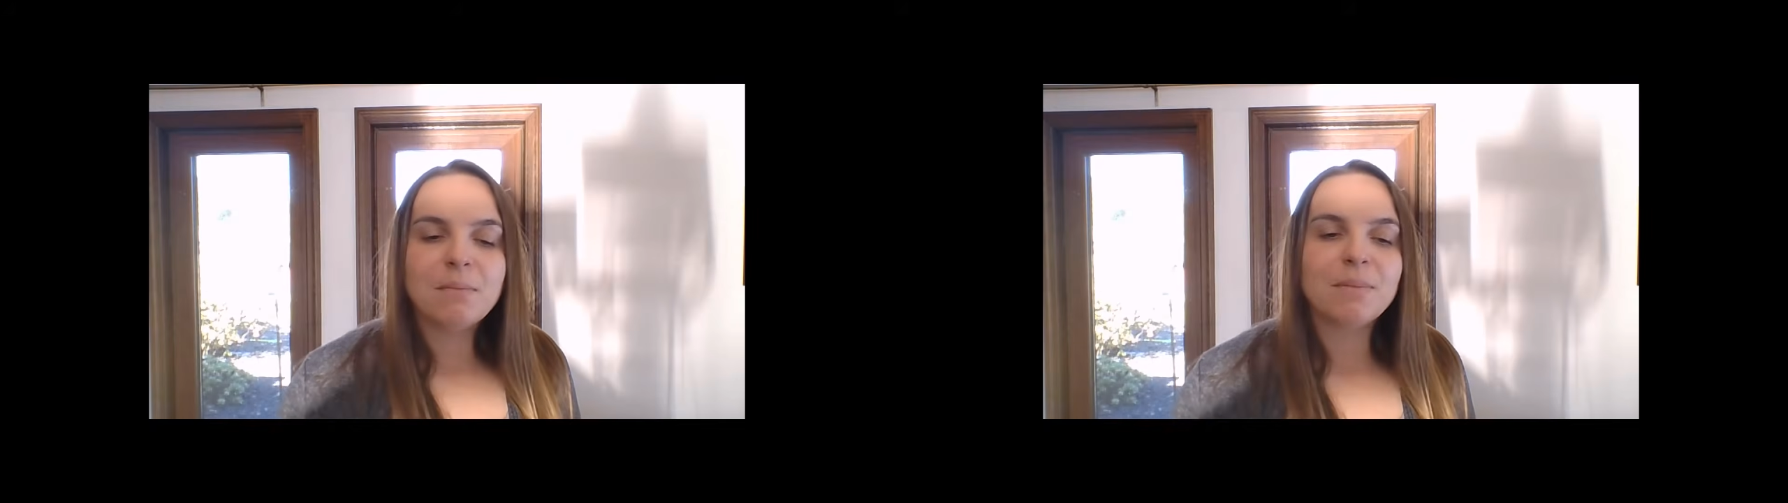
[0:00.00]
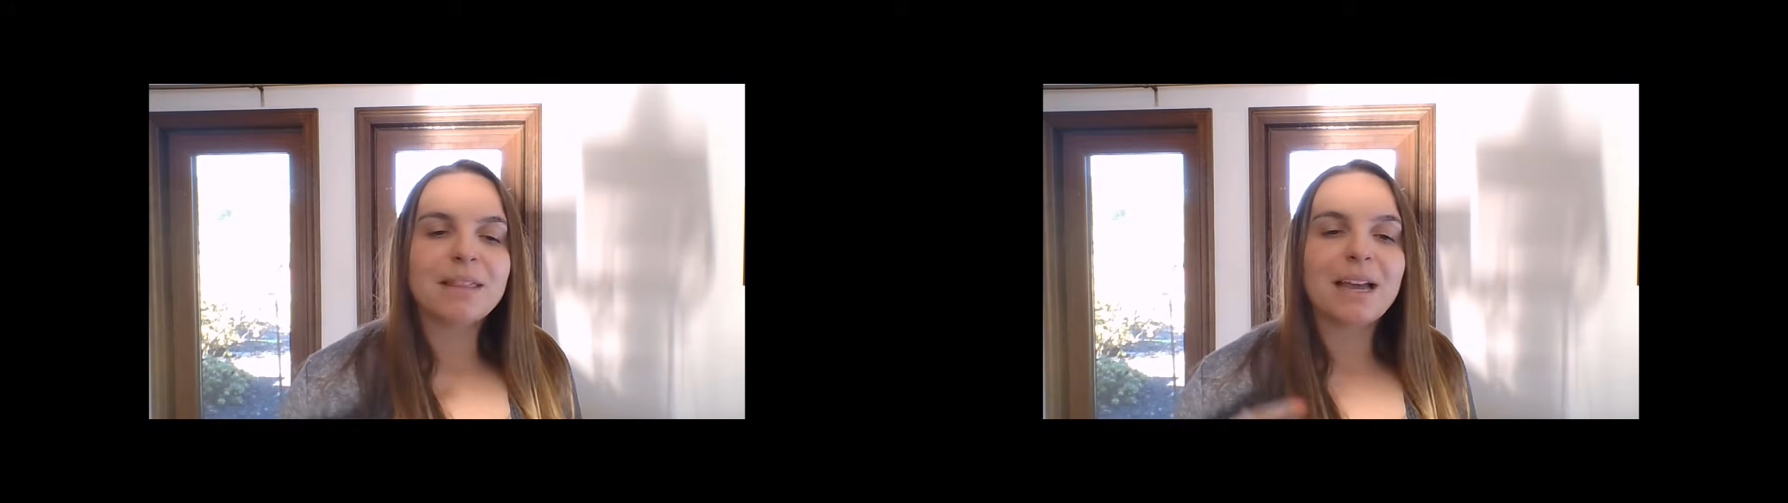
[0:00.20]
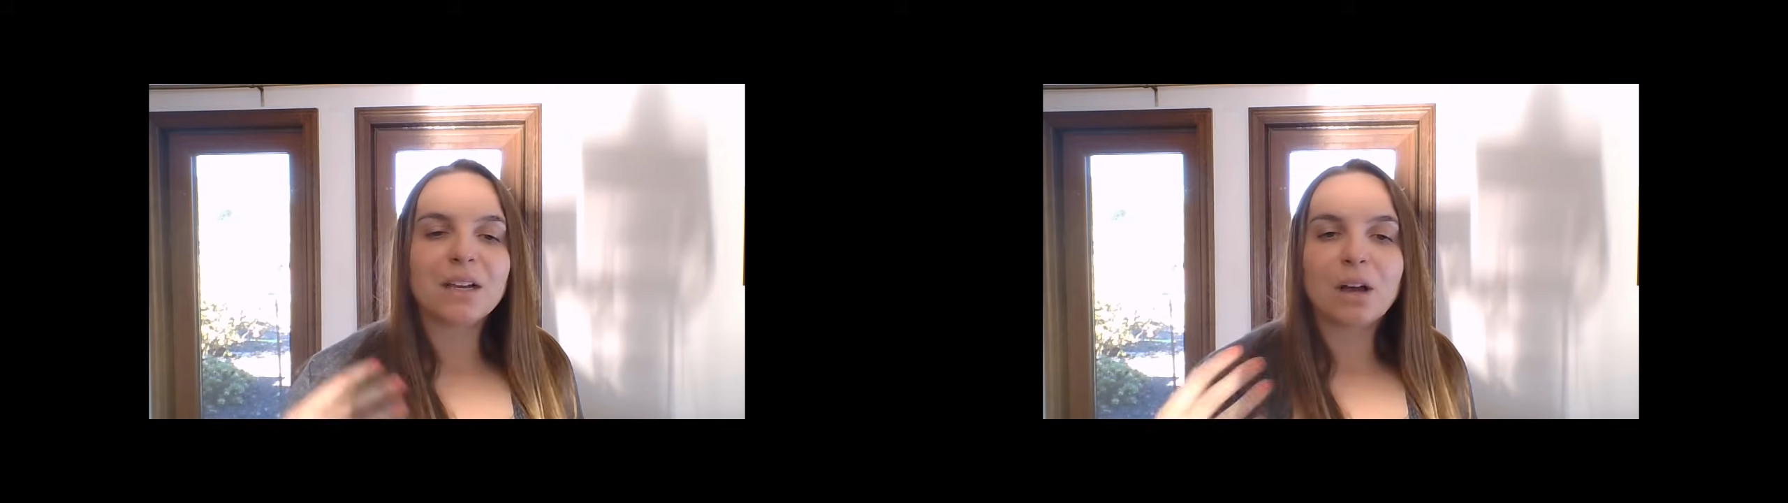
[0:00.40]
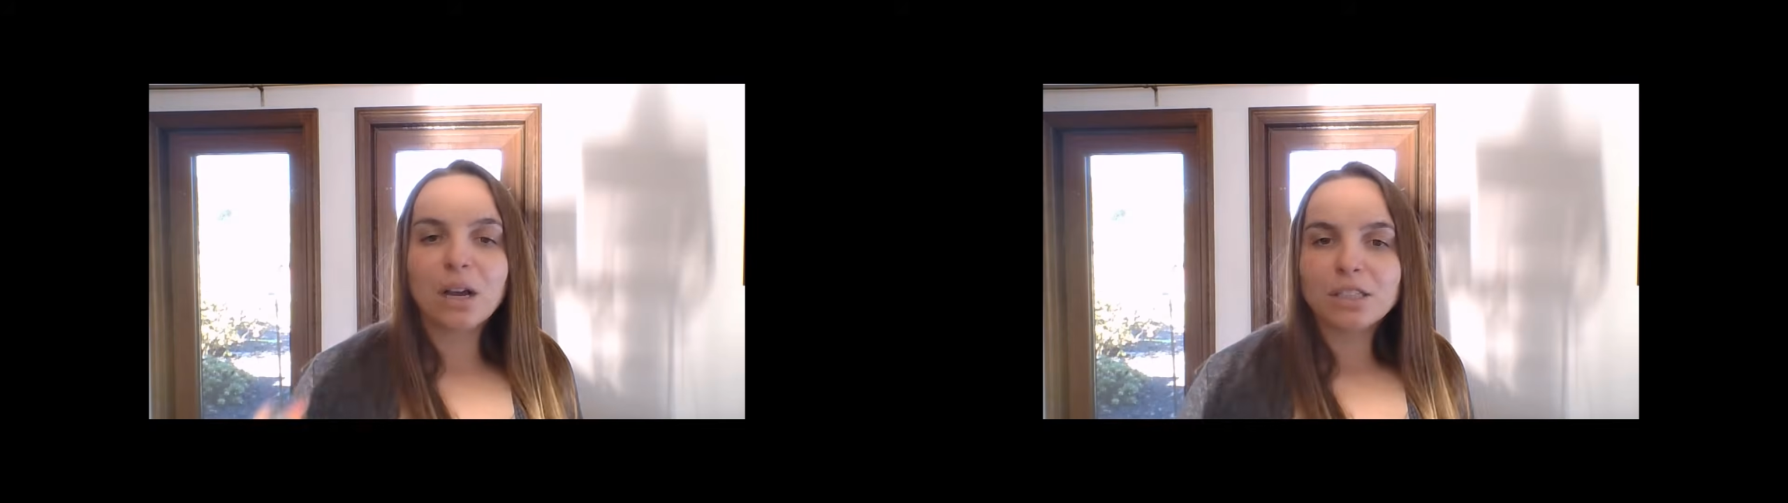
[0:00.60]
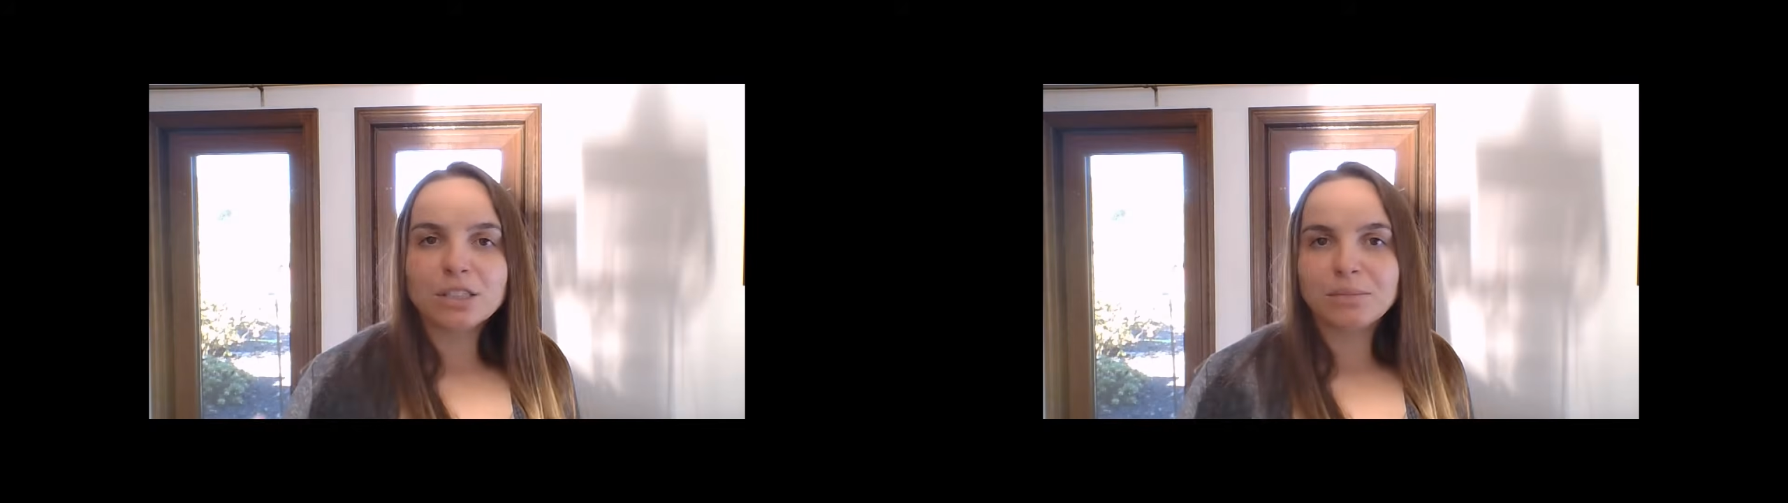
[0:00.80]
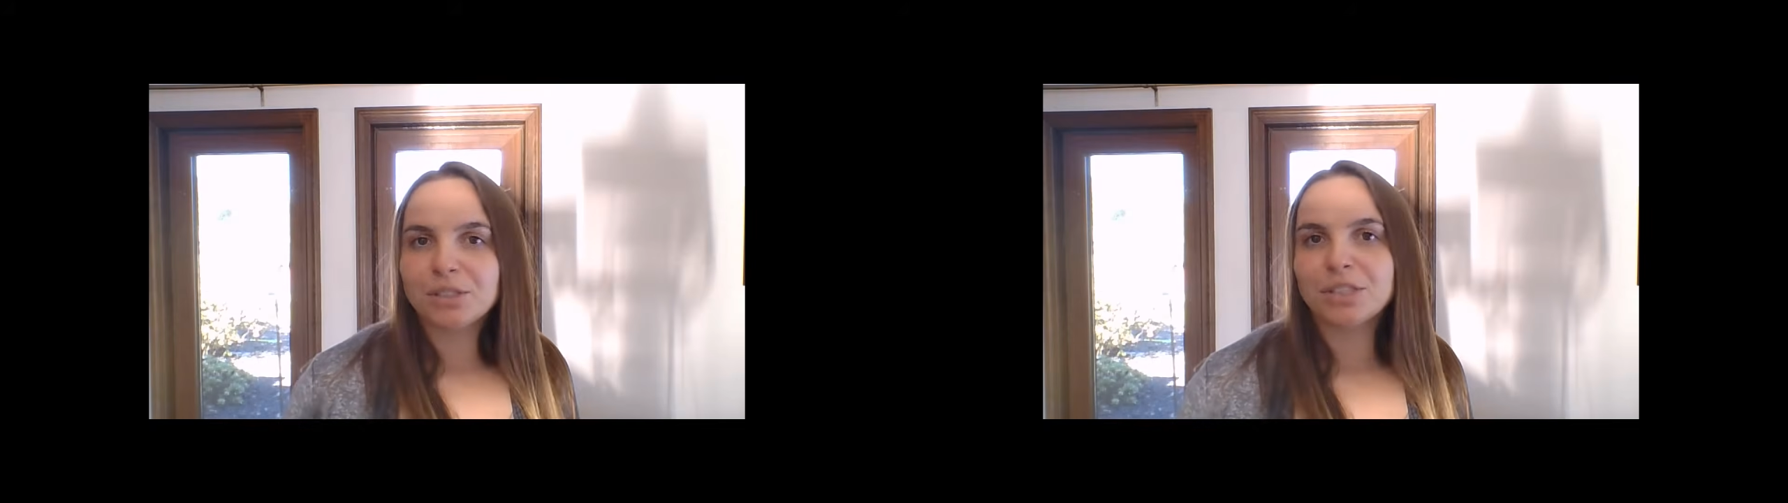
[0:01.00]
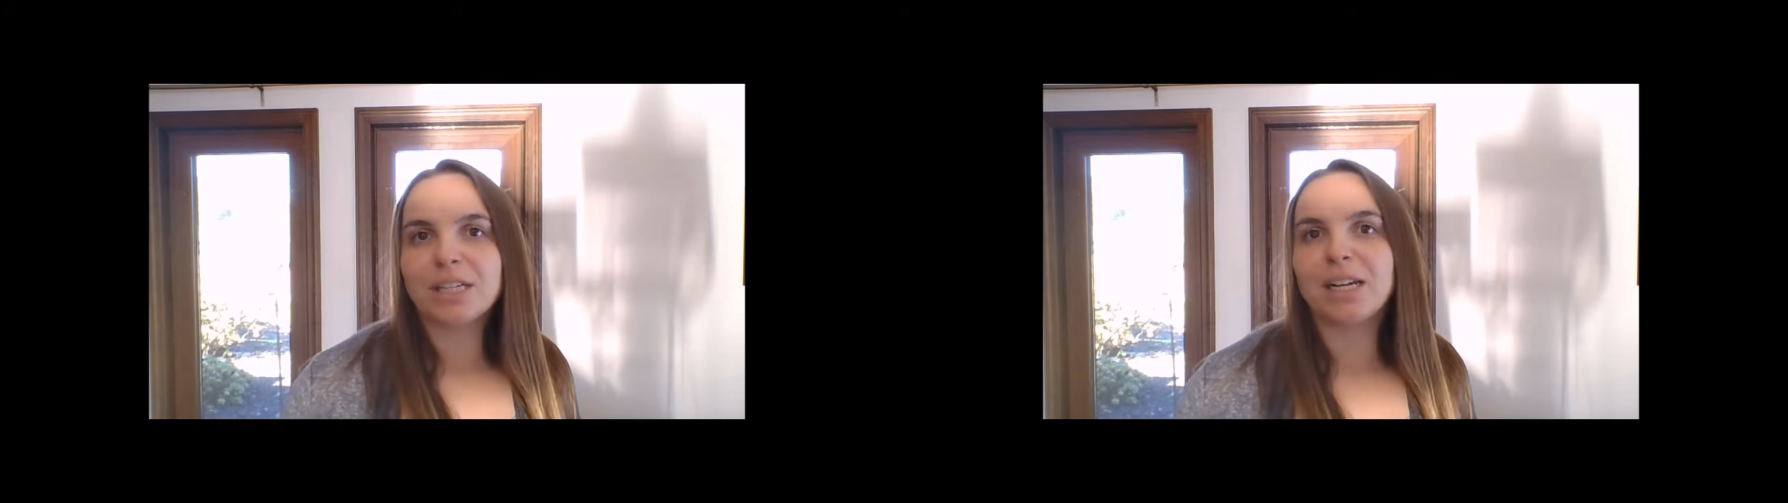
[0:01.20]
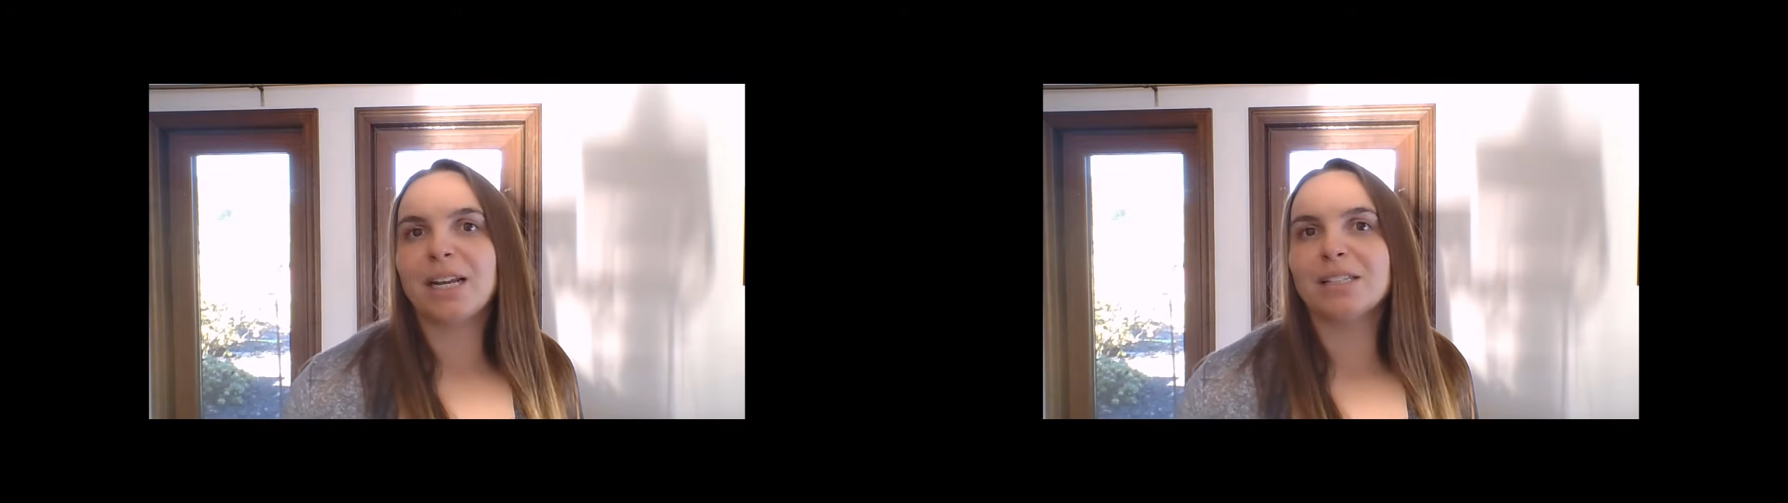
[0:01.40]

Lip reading: but that contribution